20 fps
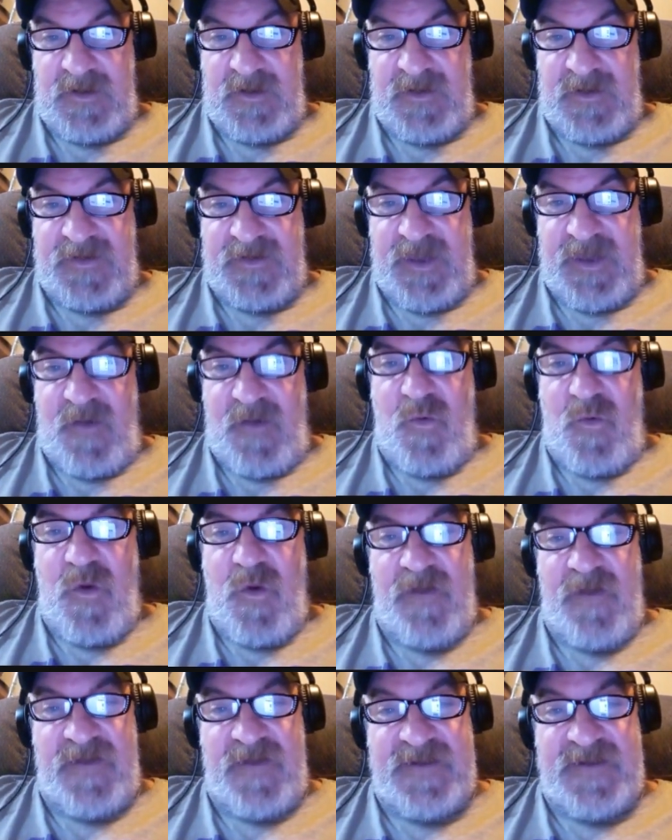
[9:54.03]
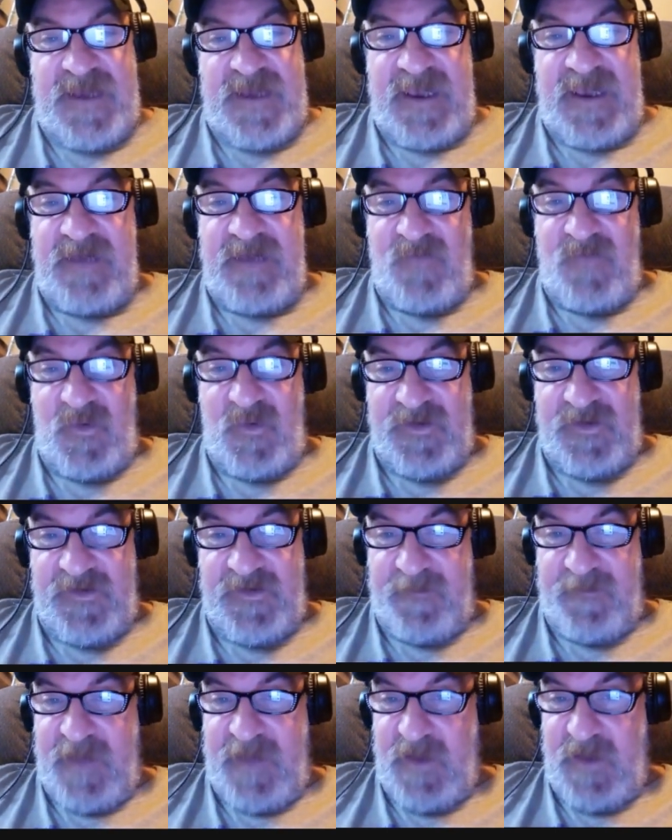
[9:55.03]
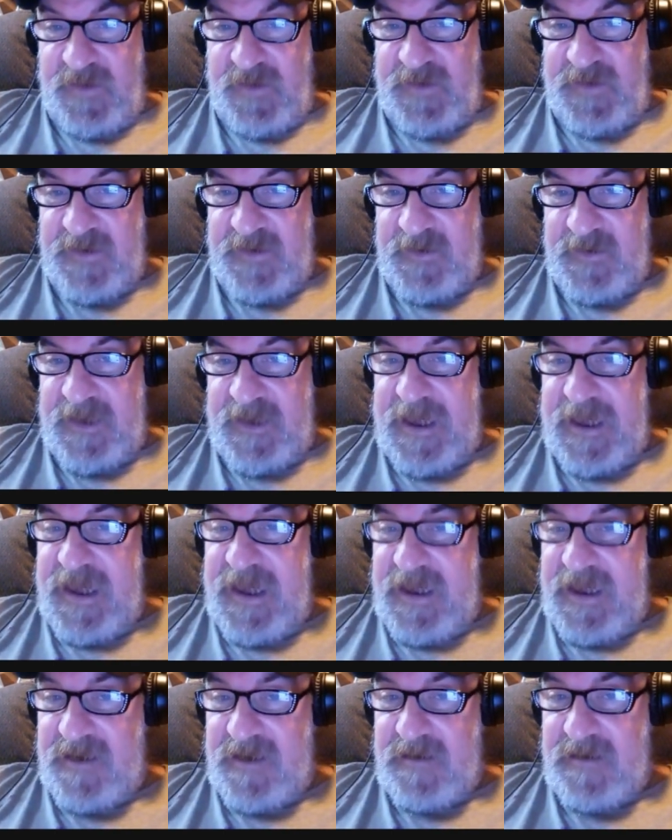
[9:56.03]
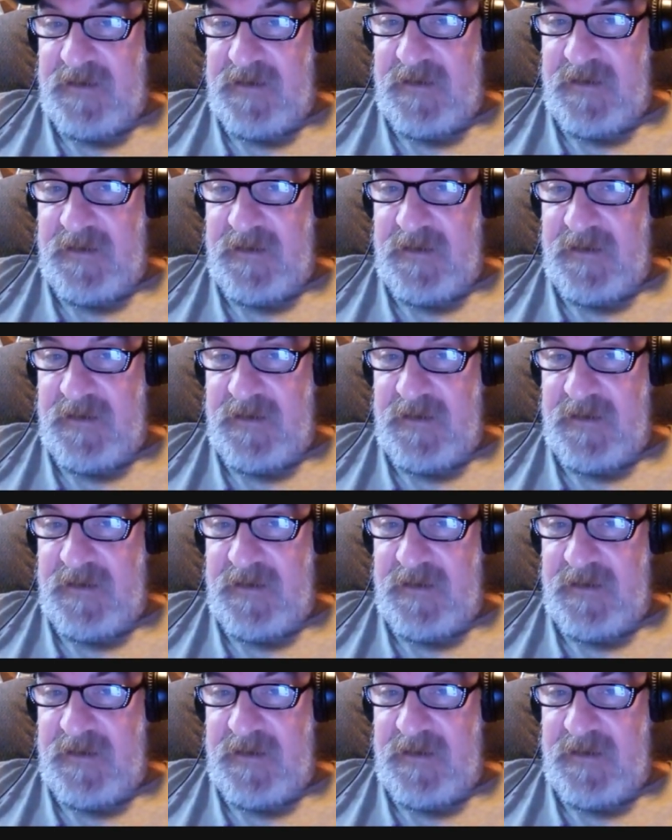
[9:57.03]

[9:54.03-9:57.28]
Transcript: So, where the team was supposed to eat,